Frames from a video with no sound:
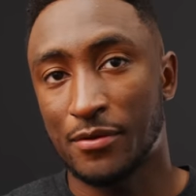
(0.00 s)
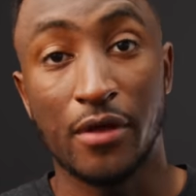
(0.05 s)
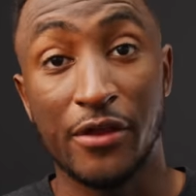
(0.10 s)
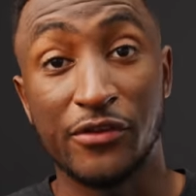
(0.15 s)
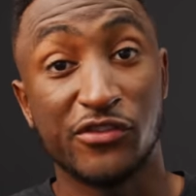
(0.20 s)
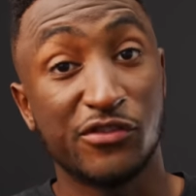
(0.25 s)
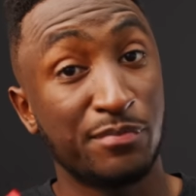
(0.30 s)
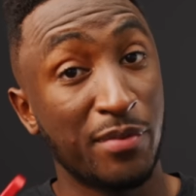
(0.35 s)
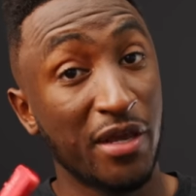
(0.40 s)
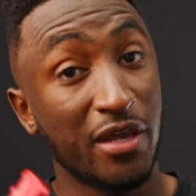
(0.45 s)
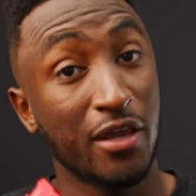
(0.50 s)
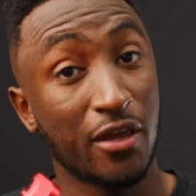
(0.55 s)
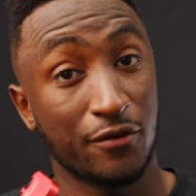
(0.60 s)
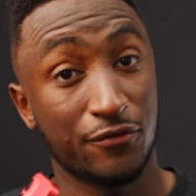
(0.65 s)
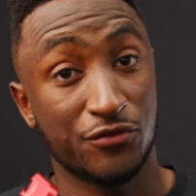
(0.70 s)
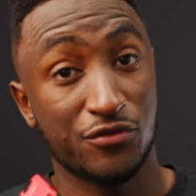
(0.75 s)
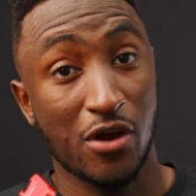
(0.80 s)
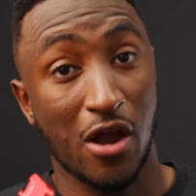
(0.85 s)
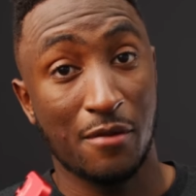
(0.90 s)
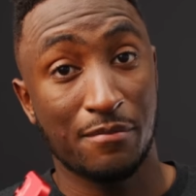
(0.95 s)
And speaking of
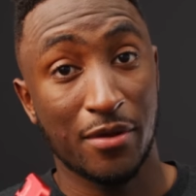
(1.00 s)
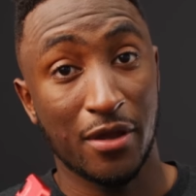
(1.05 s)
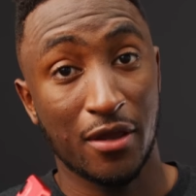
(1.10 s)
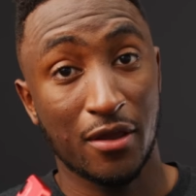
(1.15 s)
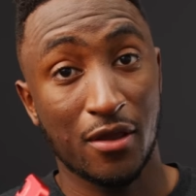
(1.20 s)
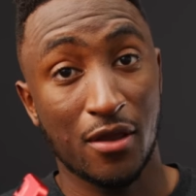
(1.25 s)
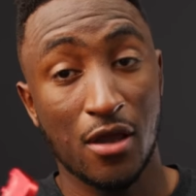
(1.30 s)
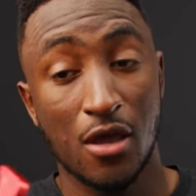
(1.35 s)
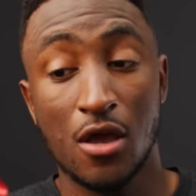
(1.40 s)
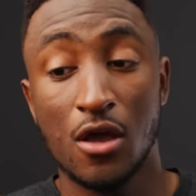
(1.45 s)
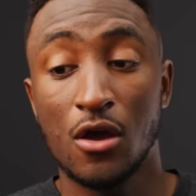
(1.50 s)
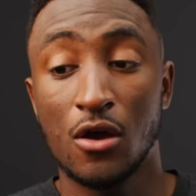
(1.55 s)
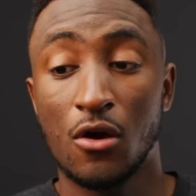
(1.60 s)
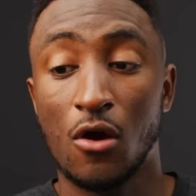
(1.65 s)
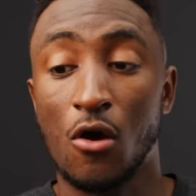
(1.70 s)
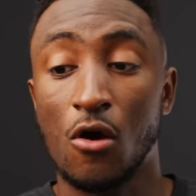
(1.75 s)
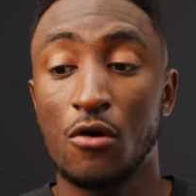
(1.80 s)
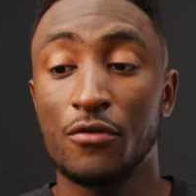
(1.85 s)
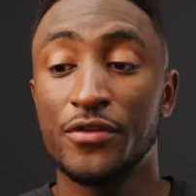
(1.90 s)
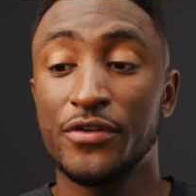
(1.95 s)
dropping,
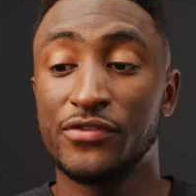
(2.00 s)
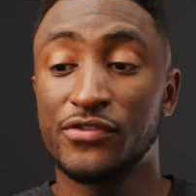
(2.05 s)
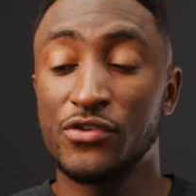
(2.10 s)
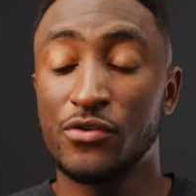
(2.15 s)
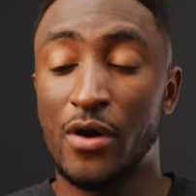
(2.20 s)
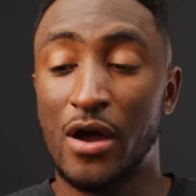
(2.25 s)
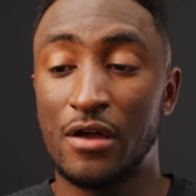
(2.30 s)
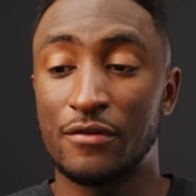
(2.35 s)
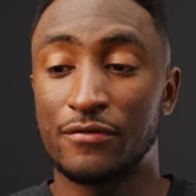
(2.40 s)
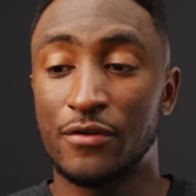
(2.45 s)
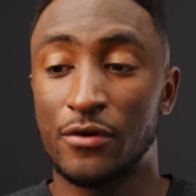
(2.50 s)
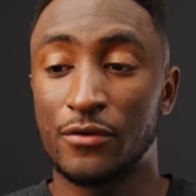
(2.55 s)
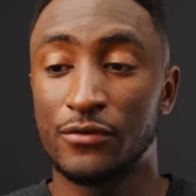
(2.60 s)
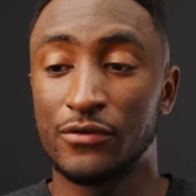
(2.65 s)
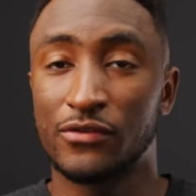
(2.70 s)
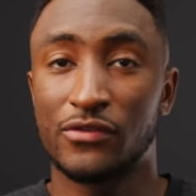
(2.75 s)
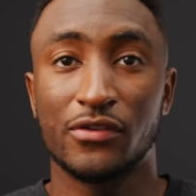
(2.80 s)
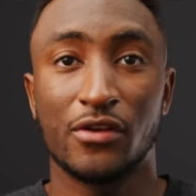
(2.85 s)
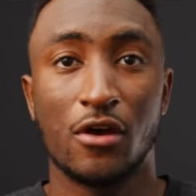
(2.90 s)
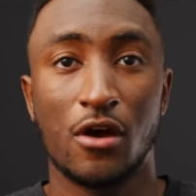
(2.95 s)
all these new
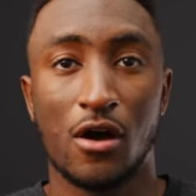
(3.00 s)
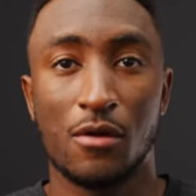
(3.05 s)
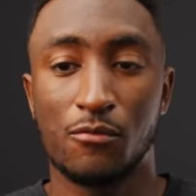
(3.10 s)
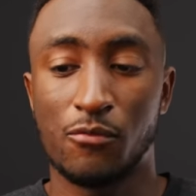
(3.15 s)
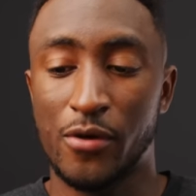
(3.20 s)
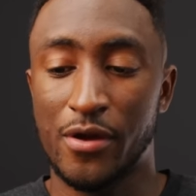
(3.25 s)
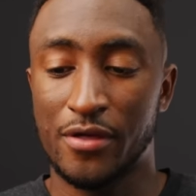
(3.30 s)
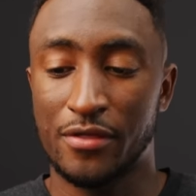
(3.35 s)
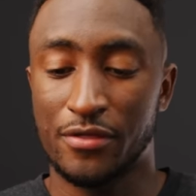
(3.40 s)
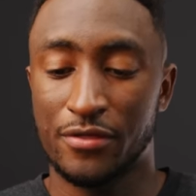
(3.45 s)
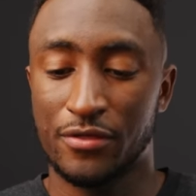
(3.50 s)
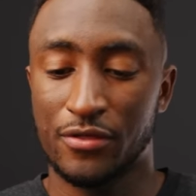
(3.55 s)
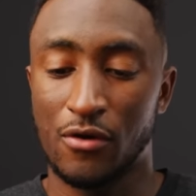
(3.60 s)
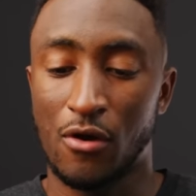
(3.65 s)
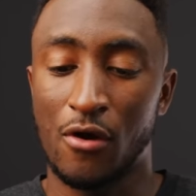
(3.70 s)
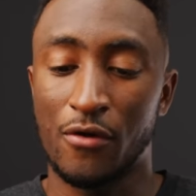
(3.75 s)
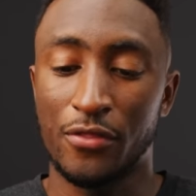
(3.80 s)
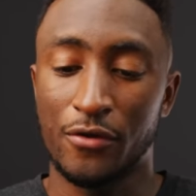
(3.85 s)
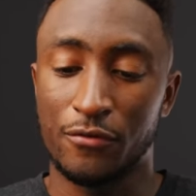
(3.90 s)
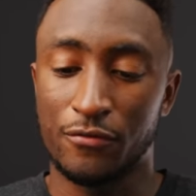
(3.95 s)
iPhones come with
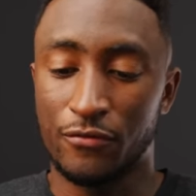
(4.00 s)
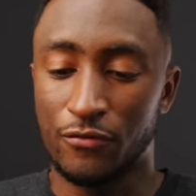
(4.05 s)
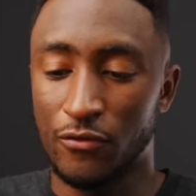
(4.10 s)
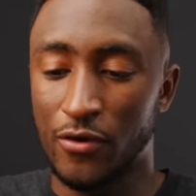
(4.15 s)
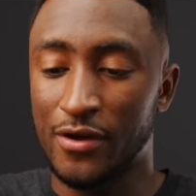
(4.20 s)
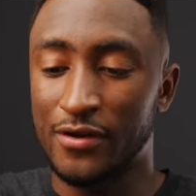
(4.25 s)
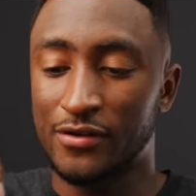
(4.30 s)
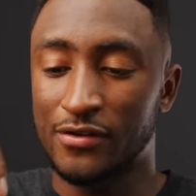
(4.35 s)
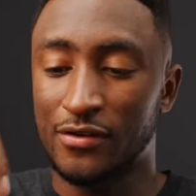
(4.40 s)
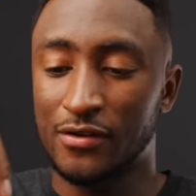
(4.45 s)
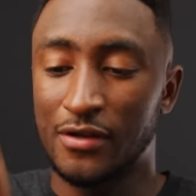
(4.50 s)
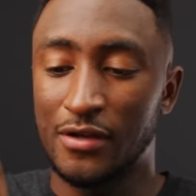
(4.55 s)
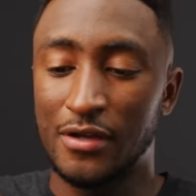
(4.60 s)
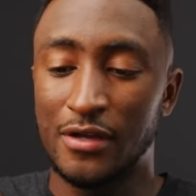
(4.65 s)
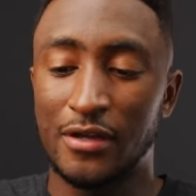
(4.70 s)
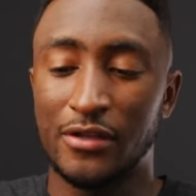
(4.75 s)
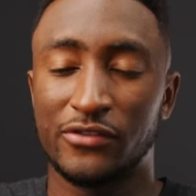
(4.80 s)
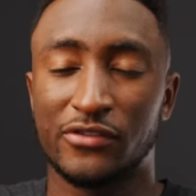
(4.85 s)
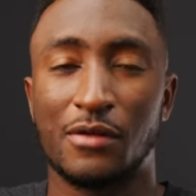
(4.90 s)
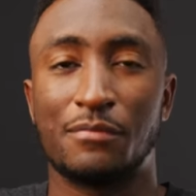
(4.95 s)
on the front
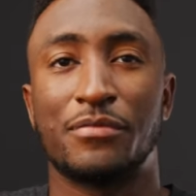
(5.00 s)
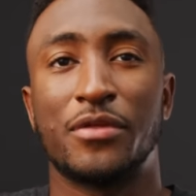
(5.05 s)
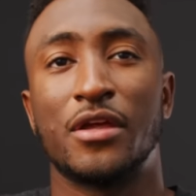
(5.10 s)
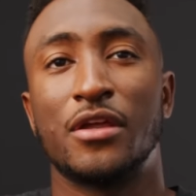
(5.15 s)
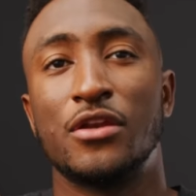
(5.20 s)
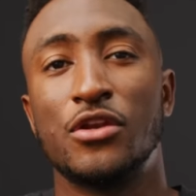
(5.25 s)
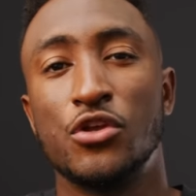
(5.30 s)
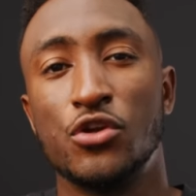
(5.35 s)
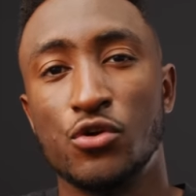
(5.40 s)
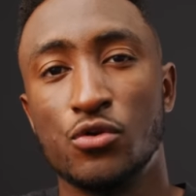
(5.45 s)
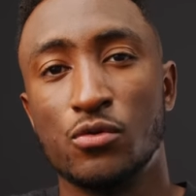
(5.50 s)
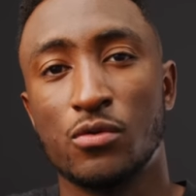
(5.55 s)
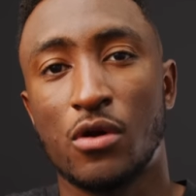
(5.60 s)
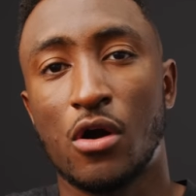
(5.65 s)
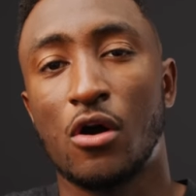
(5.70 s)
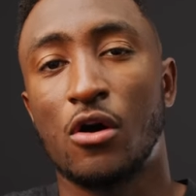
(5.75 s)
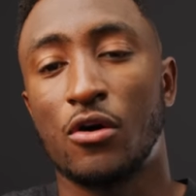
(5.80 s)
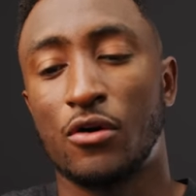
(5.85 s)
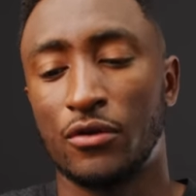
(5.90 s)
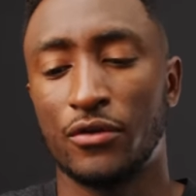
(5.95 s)
something new
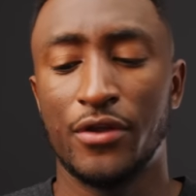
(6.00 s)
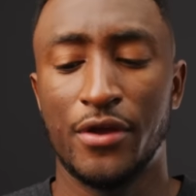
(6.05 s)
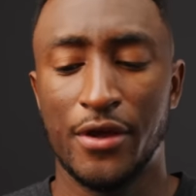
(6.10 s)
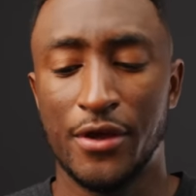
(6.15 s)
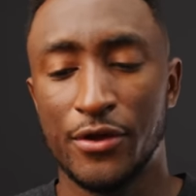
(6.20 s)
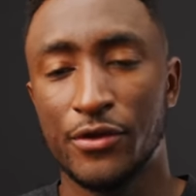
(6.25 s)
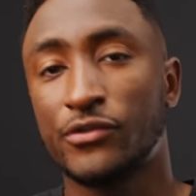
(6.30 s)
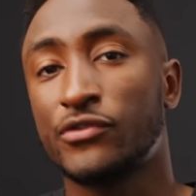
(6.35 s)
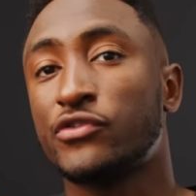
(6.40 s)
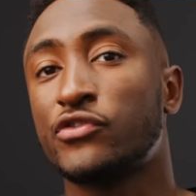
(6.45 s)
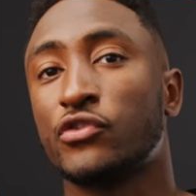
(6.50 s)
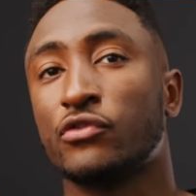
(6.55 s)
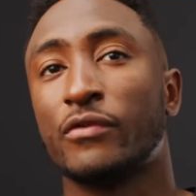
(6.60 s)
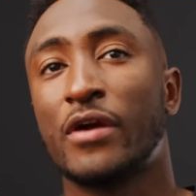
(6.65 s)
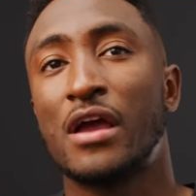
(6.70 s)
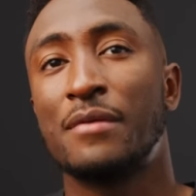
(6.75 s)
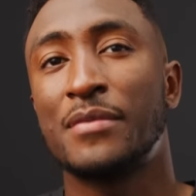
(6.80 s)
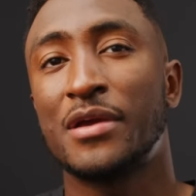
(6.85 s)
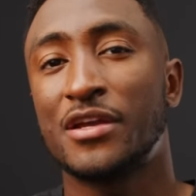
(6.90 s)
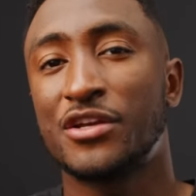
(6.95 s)
called
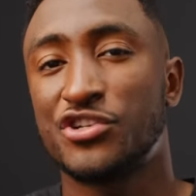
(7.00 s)
ceramic